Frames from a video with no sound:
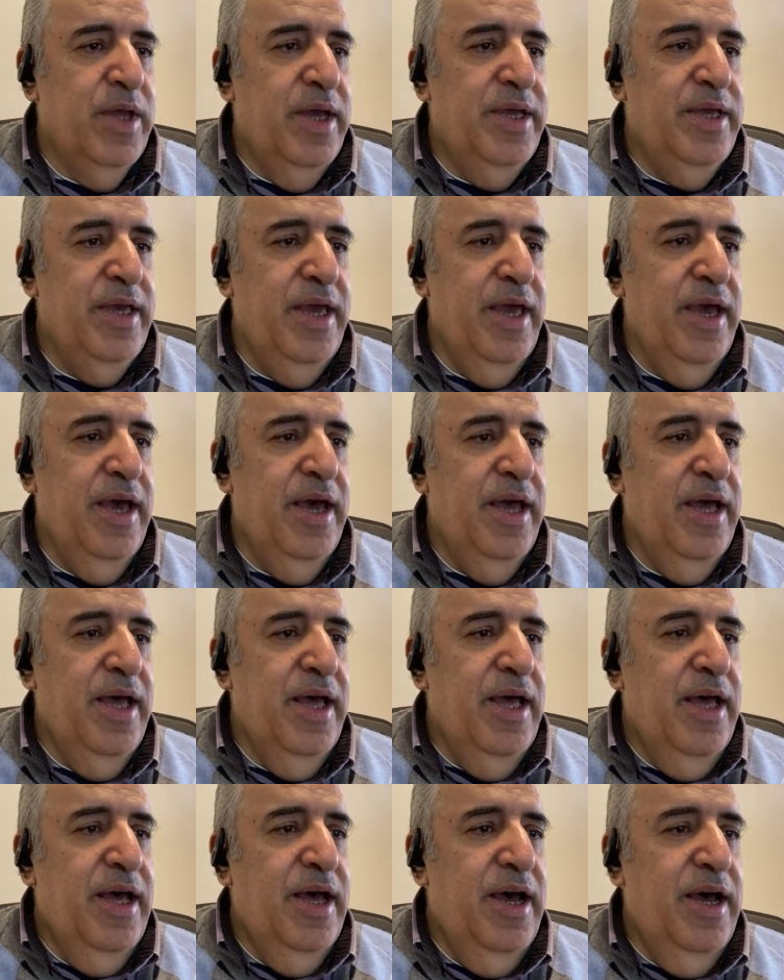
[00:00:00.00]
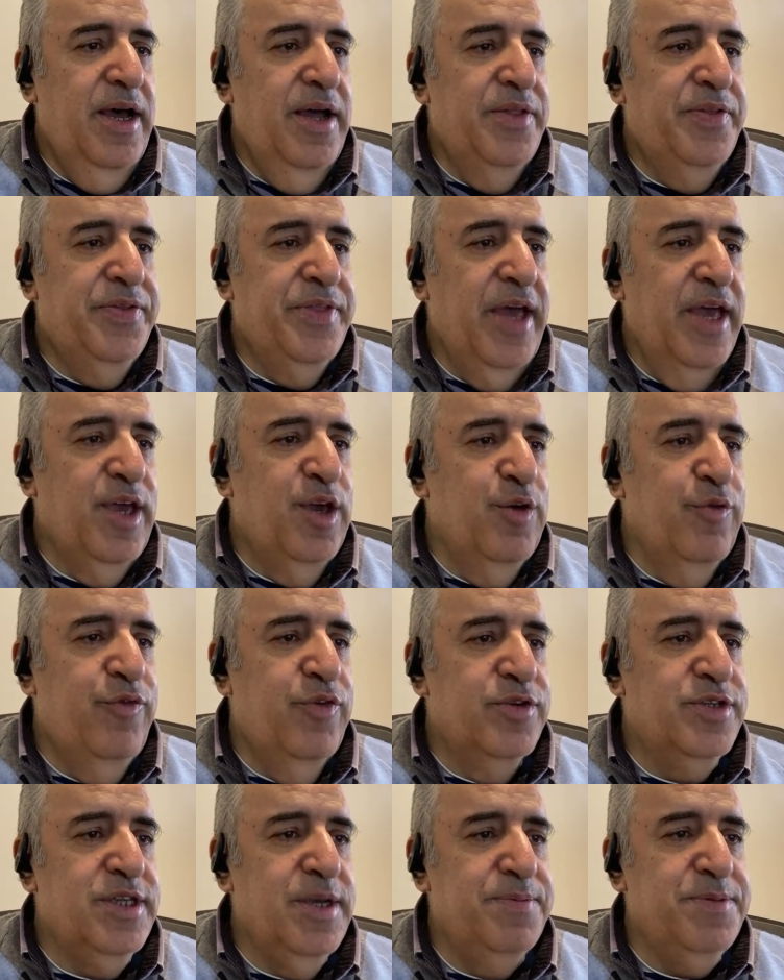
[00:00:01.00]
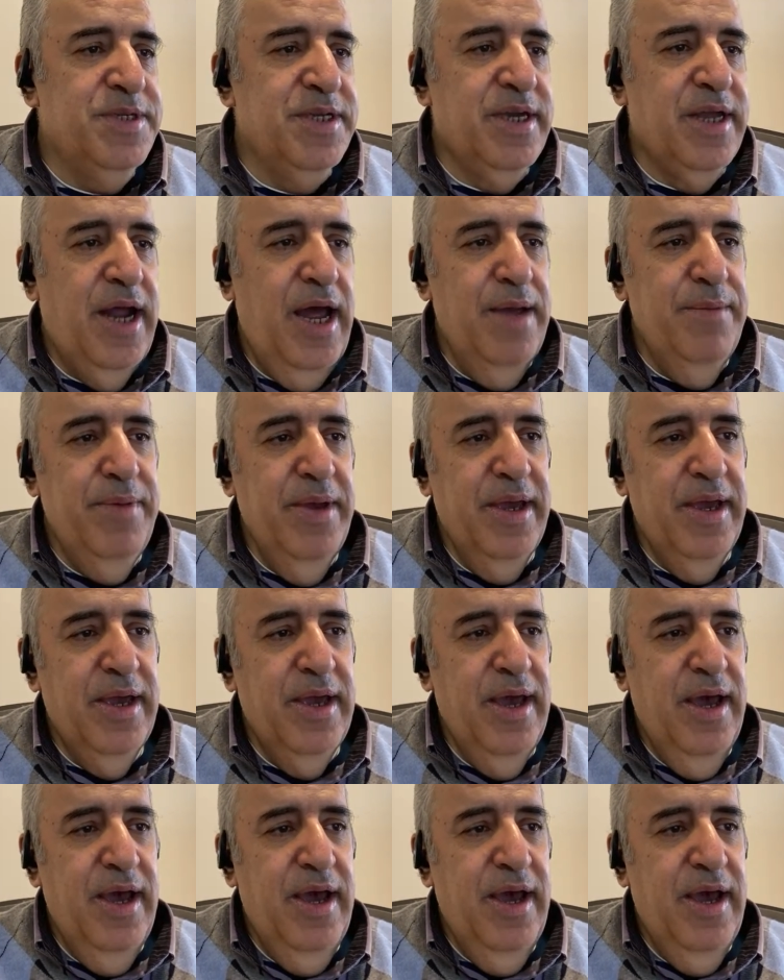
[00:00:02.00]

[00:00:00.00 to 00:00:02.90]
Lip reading: yeah. Thank you for subscribing,